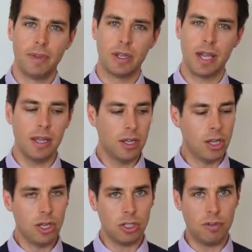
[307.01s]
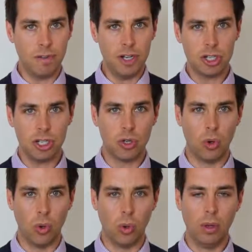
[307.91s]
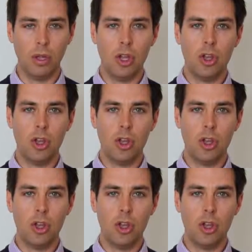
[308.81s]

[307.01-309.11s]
Okay? So you finish the call,